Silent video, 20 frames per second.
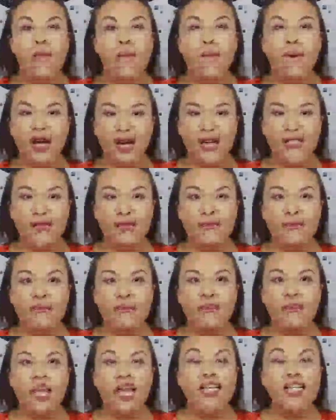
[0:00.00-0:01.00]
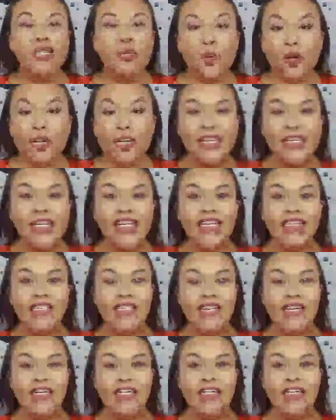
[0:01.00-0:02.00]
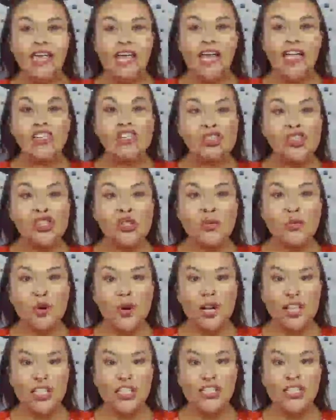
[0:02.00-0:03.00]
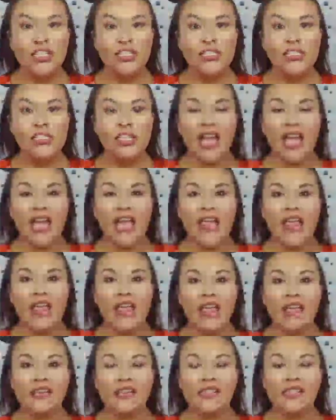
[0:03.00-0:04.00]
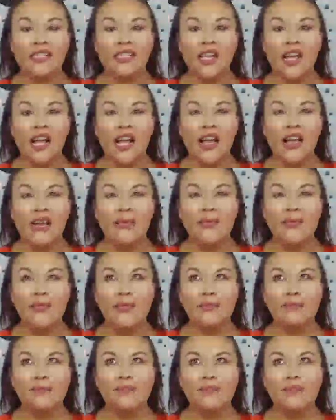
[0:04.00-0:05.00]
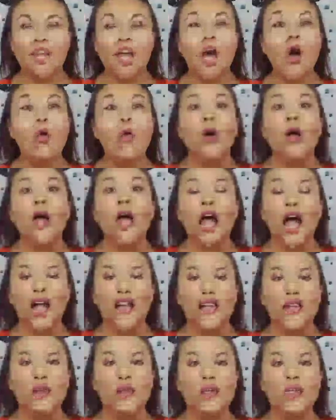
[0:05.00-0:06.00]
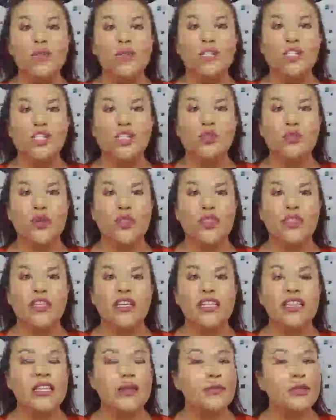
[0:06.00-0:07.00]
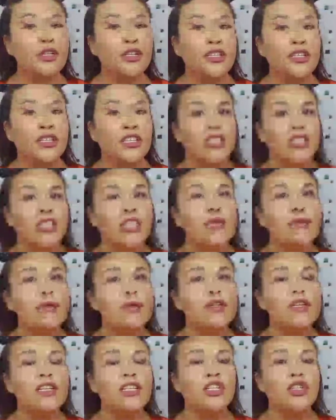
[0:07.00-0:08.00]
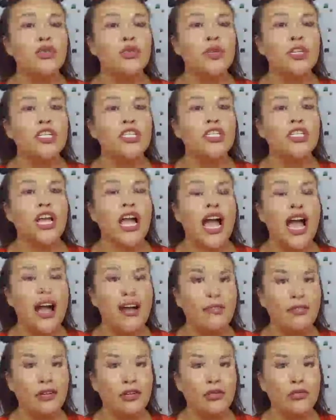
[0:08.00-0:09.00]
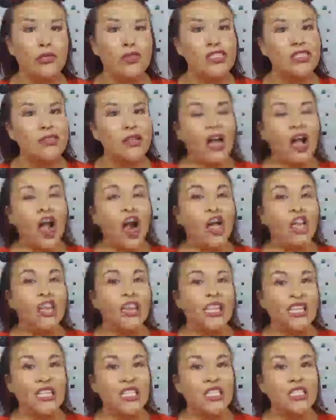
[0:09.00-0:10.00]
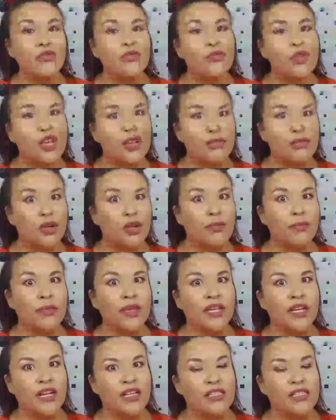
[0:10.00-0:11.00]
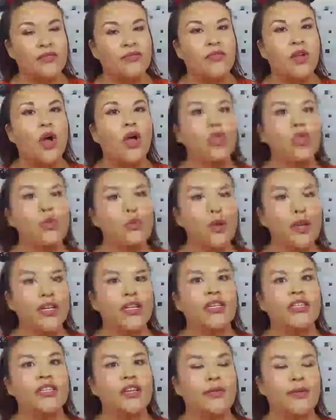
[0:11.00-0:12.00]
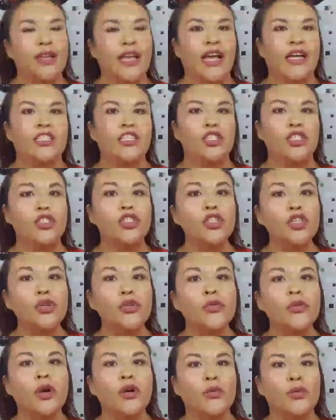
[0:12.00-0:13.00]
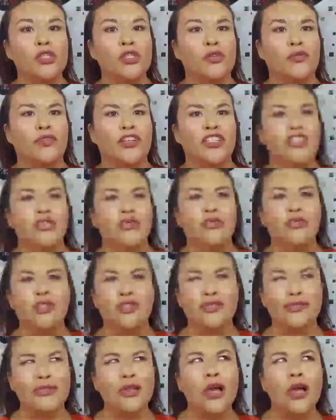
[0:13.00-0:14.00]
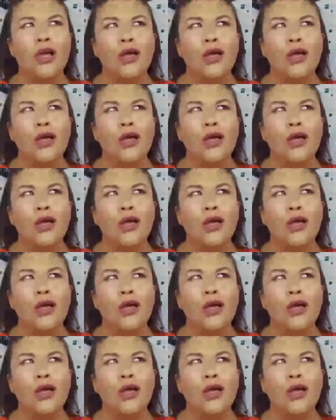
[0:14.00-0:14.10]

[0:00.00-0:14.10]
but I just wanted to get it done, answer some questions, and I did want to mention one thing. The Liberty Tree Tavern was our least favorite because of all the waiting that we had to do. Our reservation was